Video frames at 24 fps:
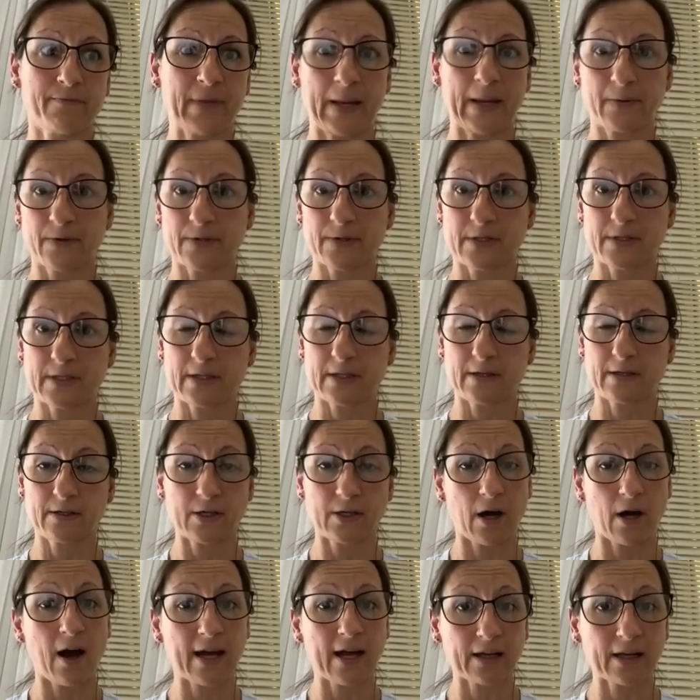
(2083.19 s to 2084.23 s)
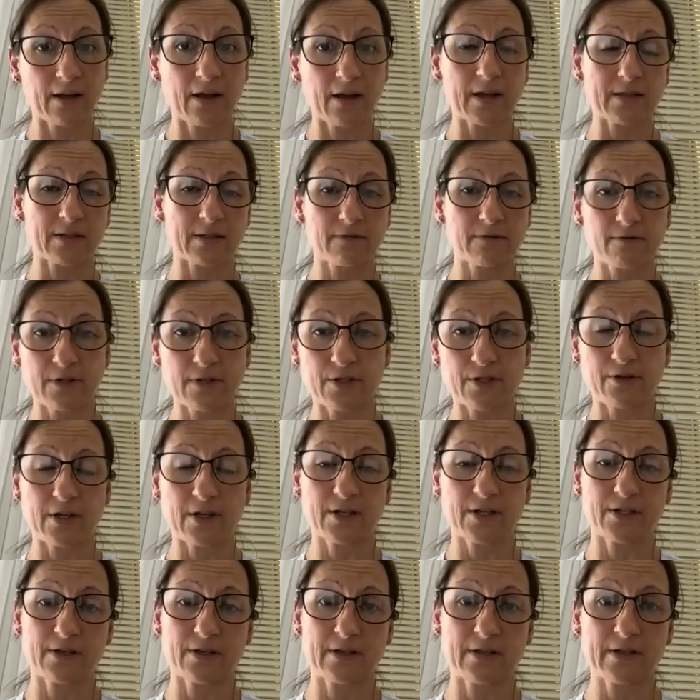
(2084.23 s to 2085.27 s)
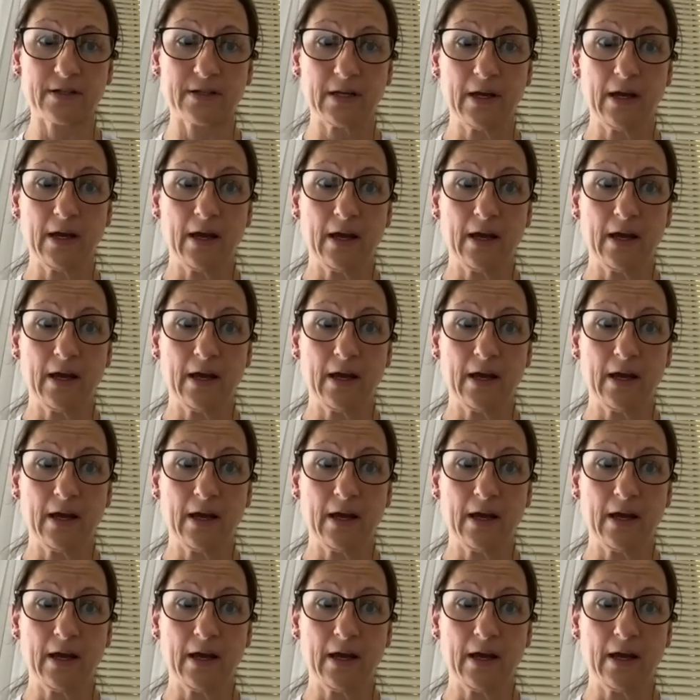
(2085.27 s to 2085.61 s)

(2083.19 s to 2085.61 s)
people's guidelines and restrictions,